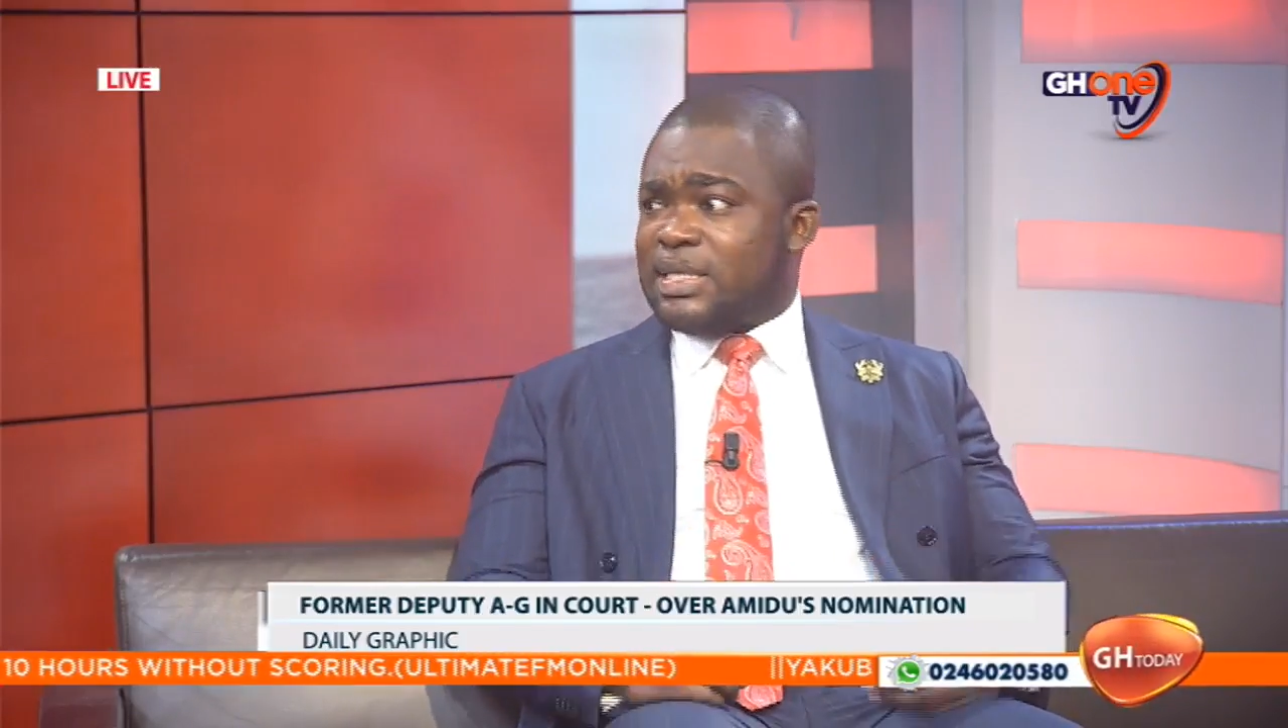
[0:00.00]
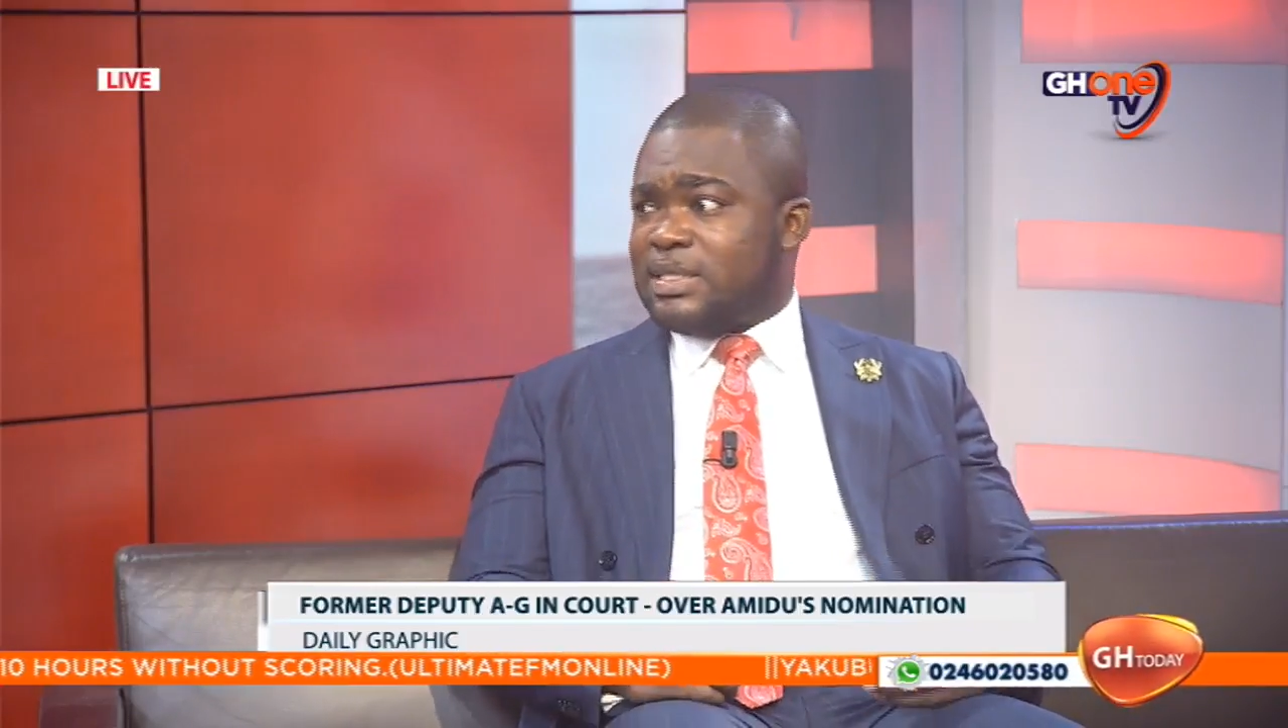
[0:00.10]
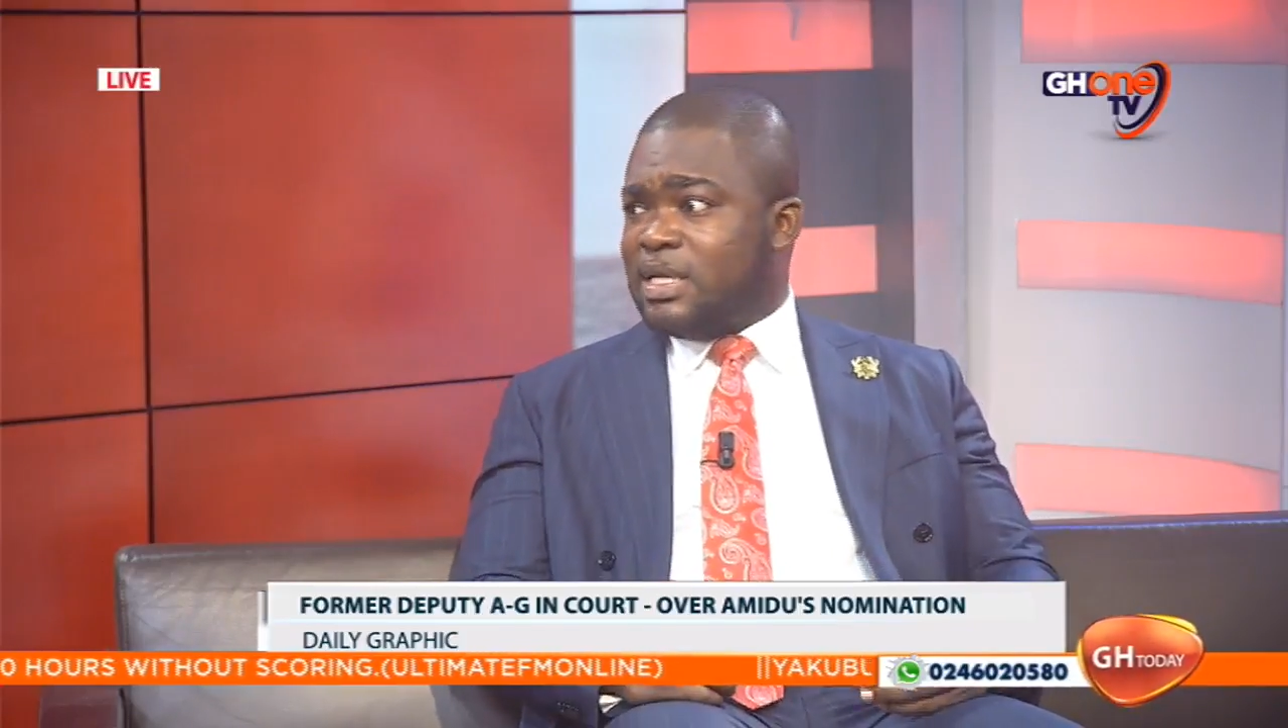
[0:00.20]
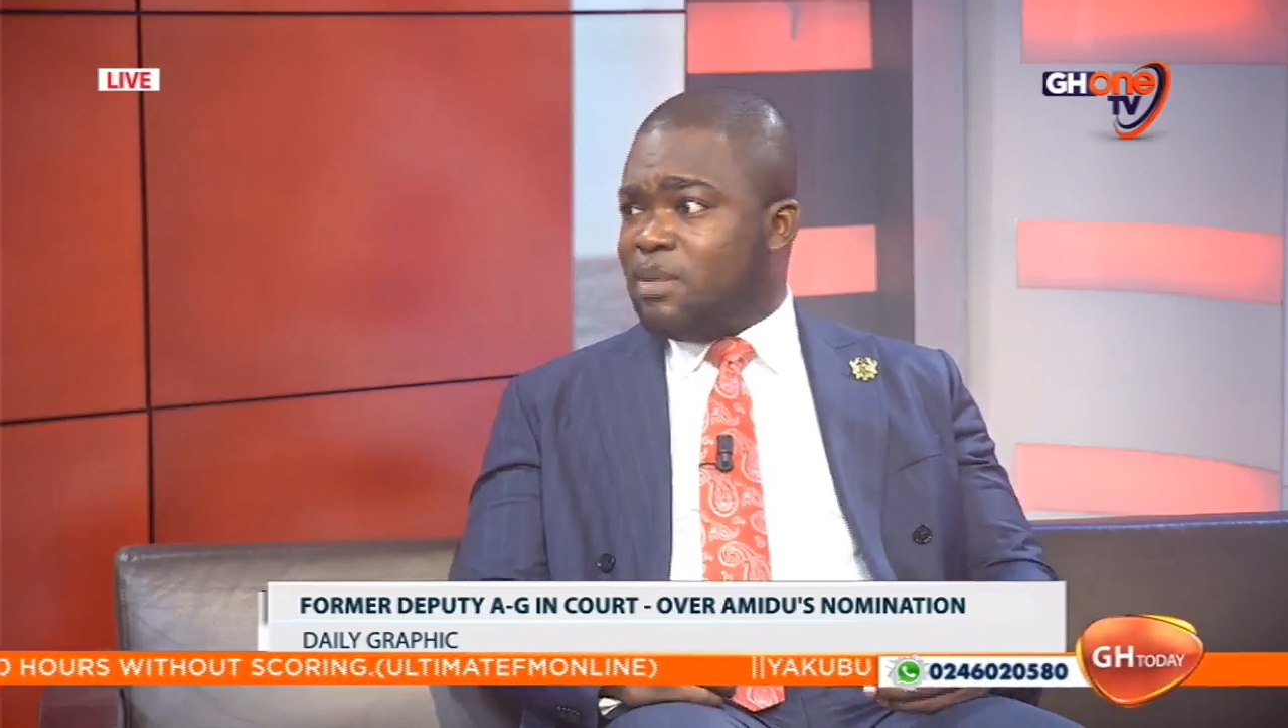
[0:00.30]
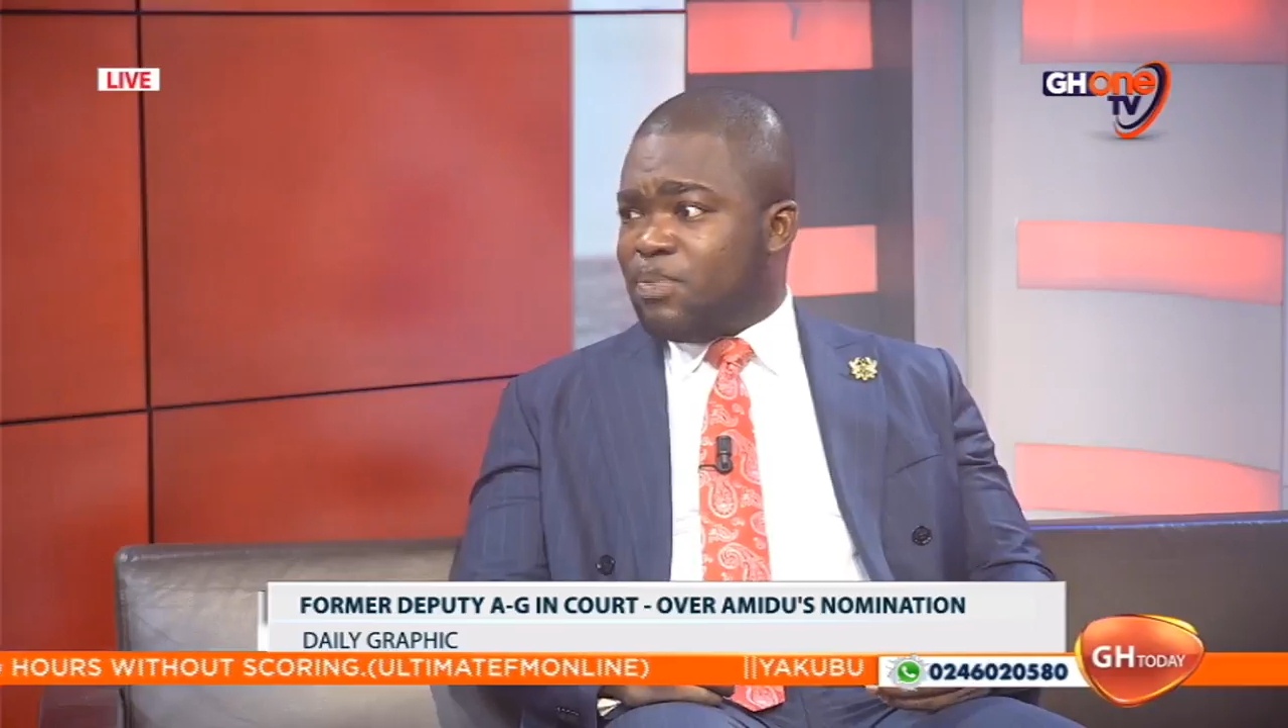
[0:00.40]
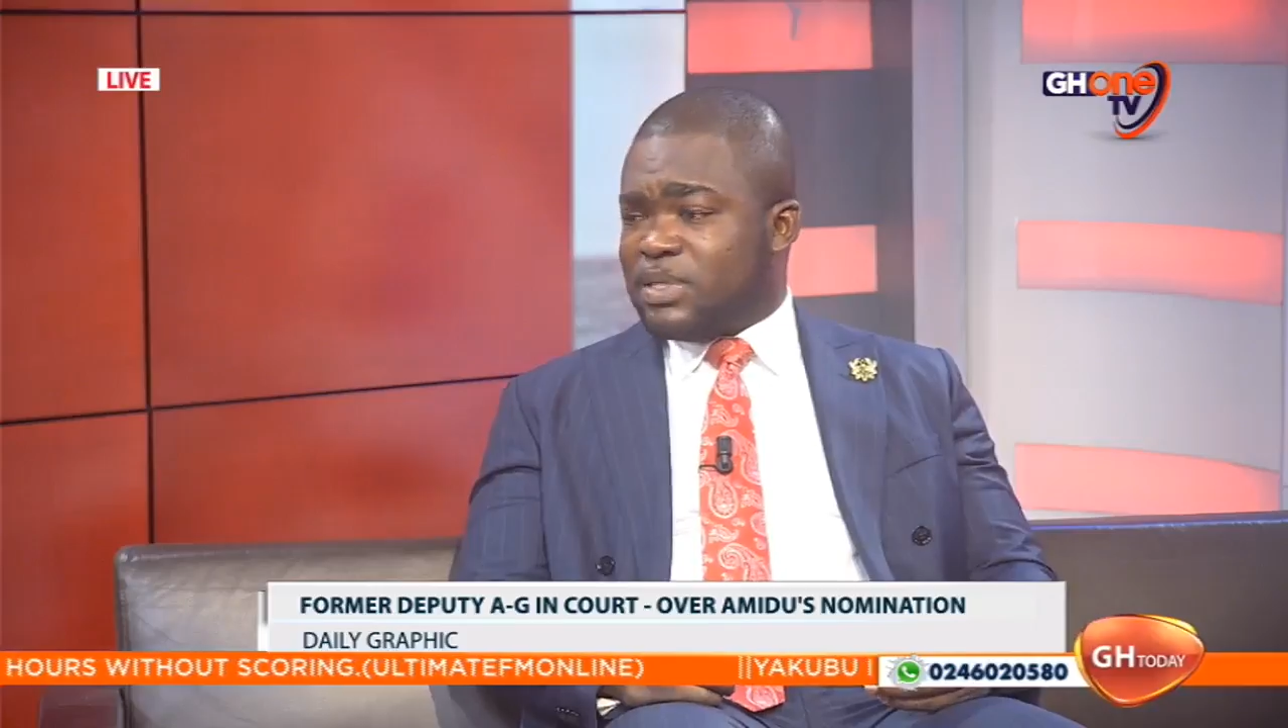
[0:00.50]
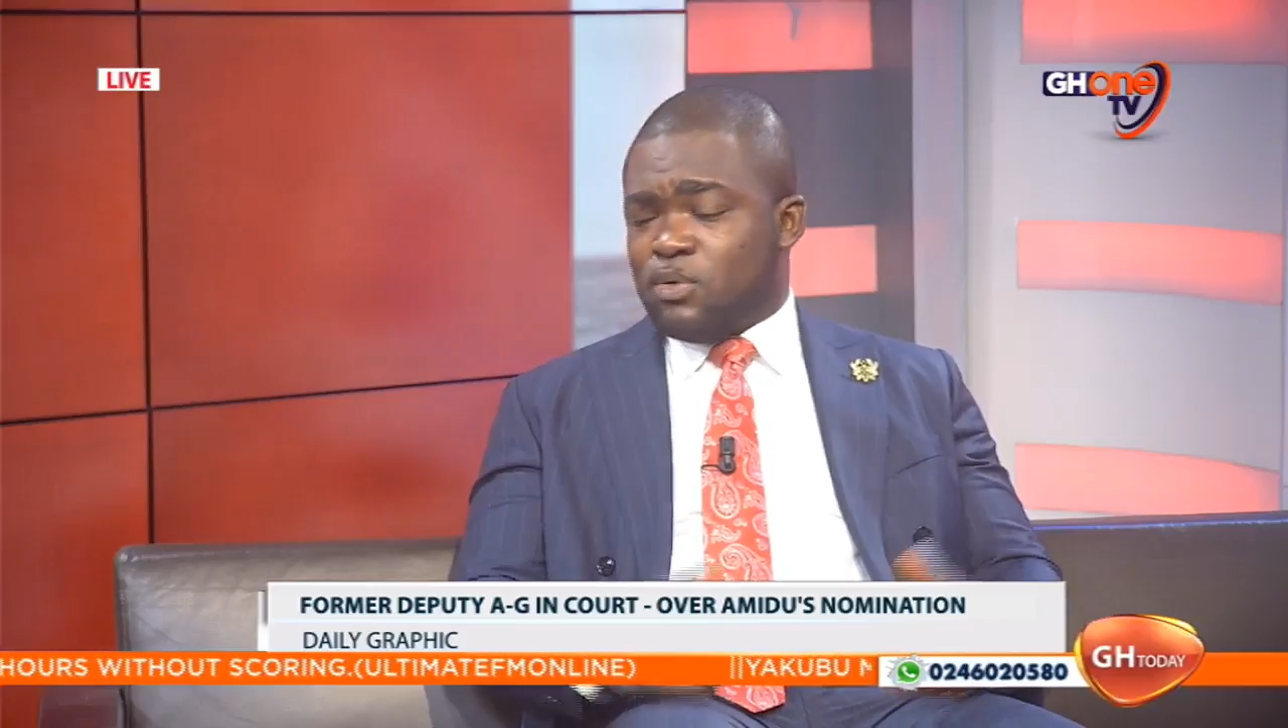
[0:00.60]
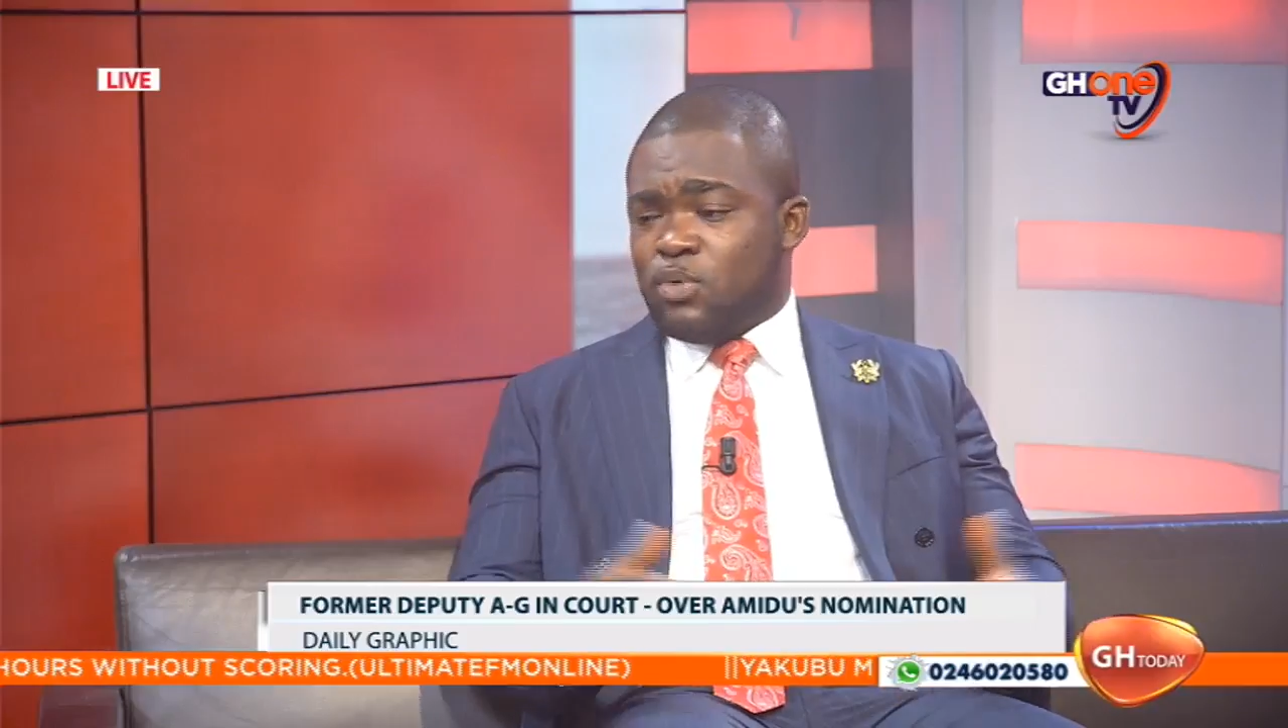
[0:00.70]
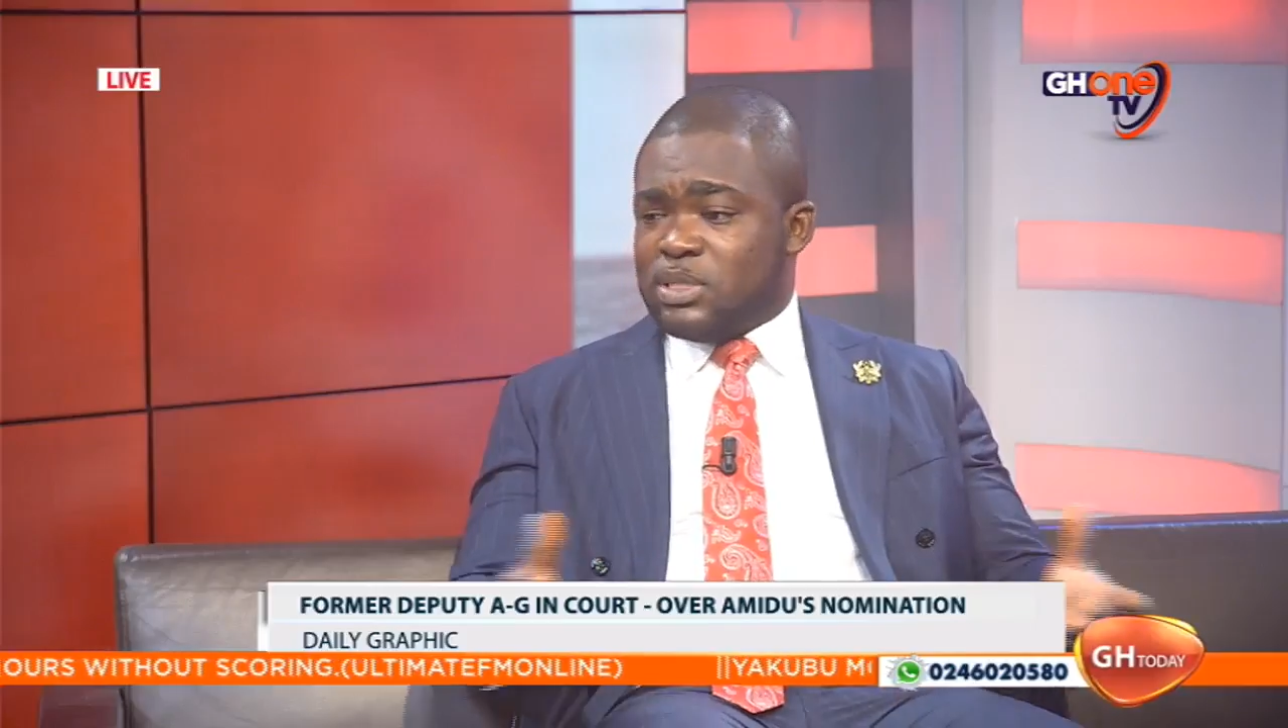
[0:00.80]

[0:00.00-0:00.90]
certain impression.